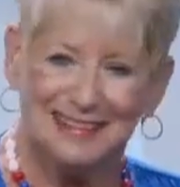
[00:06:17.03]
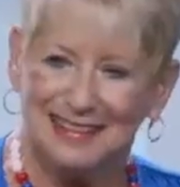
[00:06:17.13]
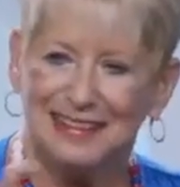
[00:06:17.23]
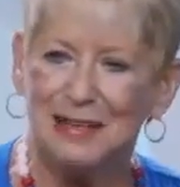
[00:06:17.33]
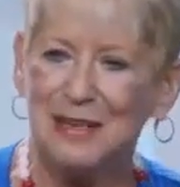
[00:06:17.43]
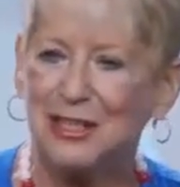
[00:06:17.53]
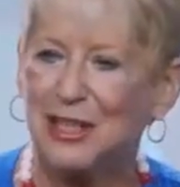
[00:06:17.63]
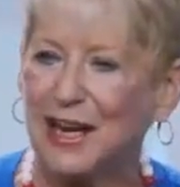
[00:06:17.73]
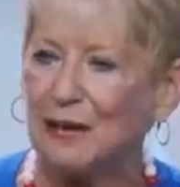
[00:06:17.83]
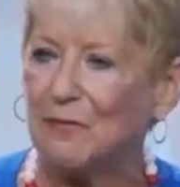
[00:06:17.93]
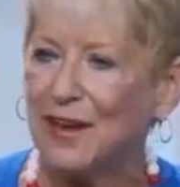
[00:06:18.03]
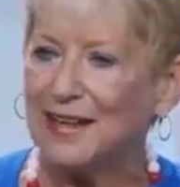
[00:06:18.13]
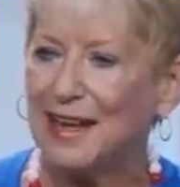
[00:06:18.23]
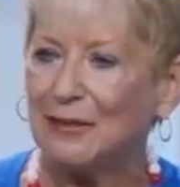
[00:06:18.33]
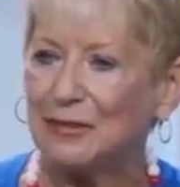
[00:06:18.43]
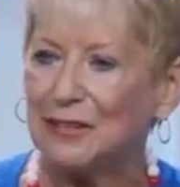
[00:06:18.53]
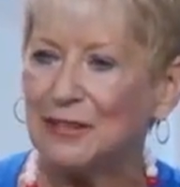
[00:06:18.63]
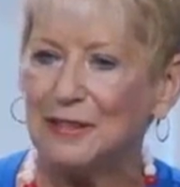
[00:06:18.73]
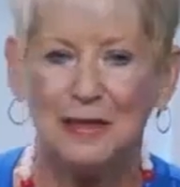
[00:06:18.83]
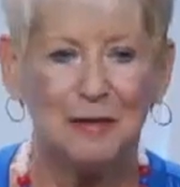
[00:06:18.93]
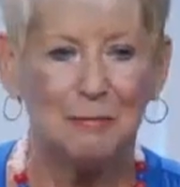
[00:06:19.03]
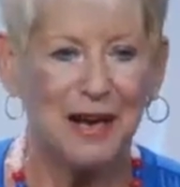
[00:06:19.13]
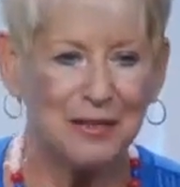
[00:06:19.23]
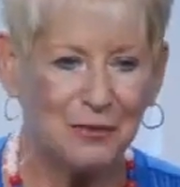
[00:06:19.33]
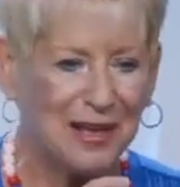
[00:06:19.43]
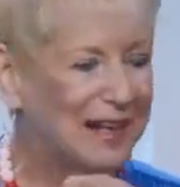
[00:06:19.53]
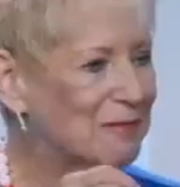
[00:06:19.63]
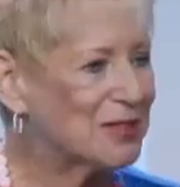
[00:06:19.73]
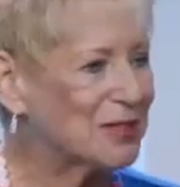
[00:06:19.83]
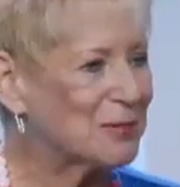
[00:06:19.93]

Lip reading: Let me check and find out. By the way, Mr.